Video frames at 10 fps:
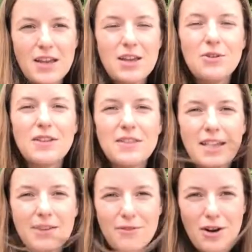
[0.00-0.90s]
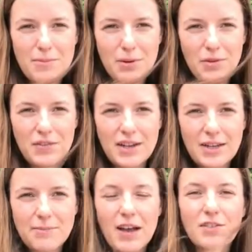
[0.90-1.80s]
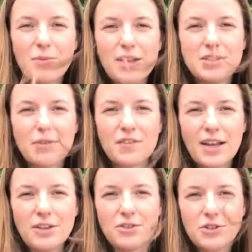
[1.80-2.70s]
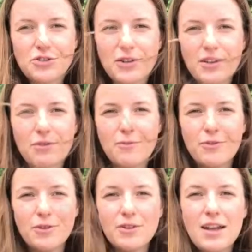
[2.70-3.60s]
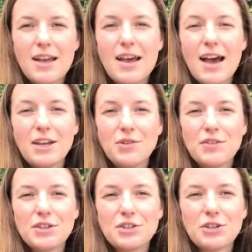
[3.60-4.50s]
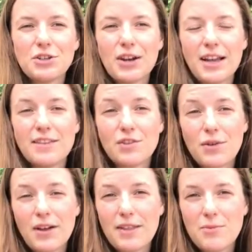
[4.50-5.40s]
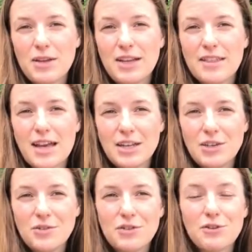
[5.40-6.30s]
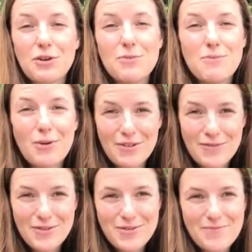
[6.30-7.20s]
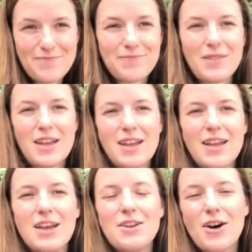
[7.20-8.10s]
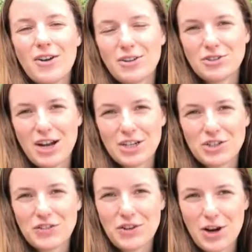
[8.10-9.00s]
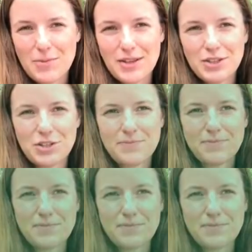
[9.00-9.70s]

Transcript: You can think of composting as a way to recycle nutrients from food and use it to create soil that we can then use to grow more food. Not all trash is garbage.